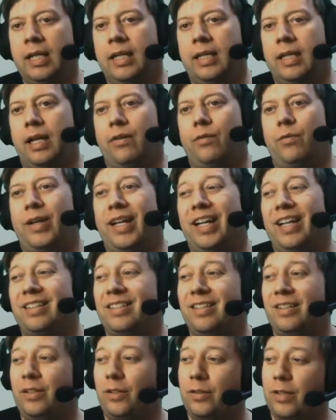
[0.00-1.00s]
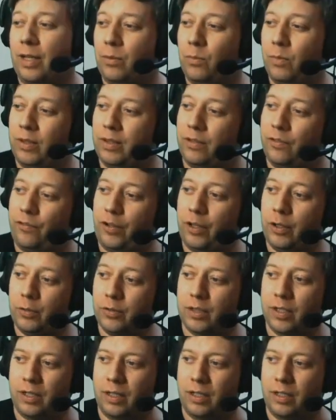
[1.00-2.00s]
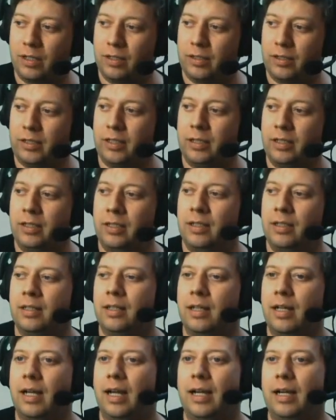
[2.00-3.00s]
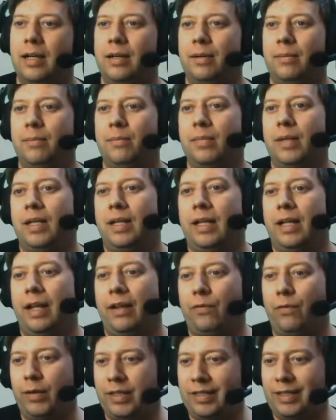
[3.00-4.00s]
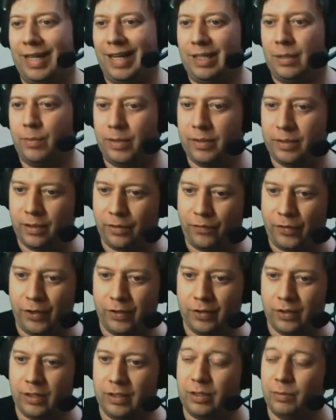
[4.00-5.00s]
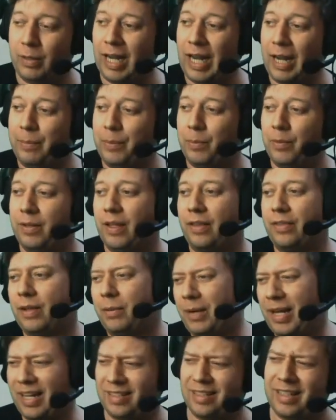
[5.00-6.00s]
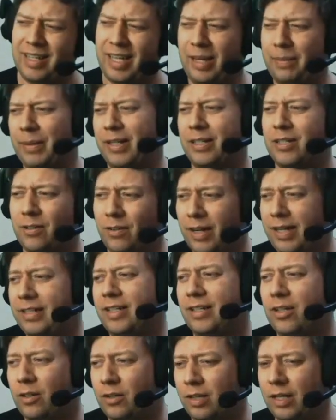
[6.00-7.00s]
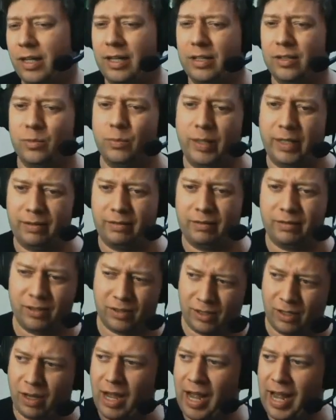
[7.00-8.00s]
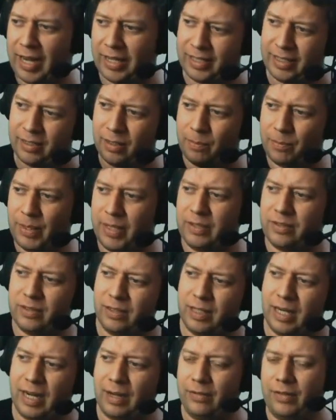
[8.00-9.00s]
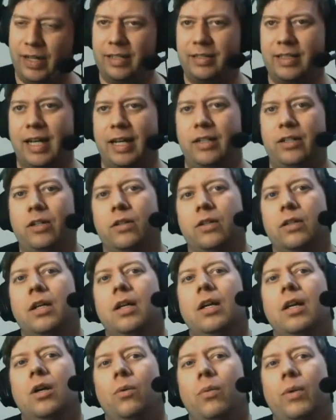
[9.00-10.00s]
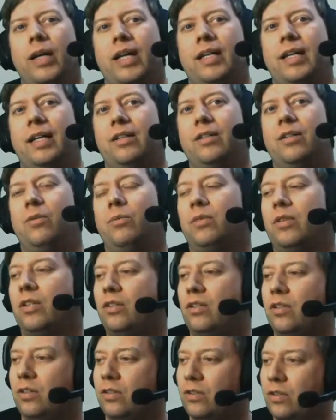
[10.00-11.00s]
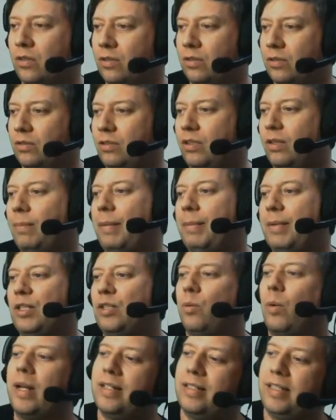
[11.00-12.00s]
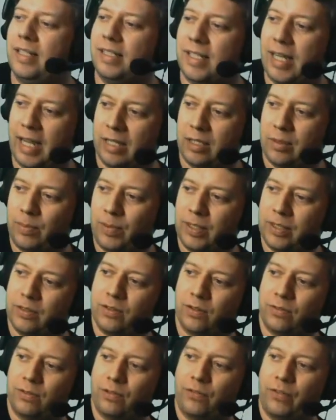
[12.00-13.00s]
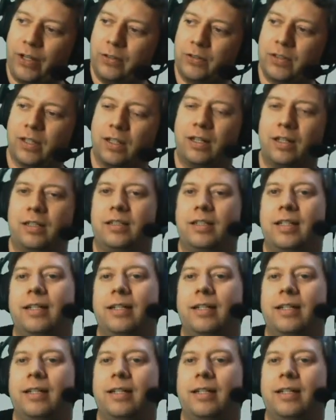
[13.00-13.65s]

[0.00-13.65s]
Now, if we had to do that with the fuselage, if we test printed a fuselage, so we're happy with it, and then we had to keep iterating on it as we start adding the bits and how they attach on, we could end up with a dozen or maybe 20 test prints of the fuselage.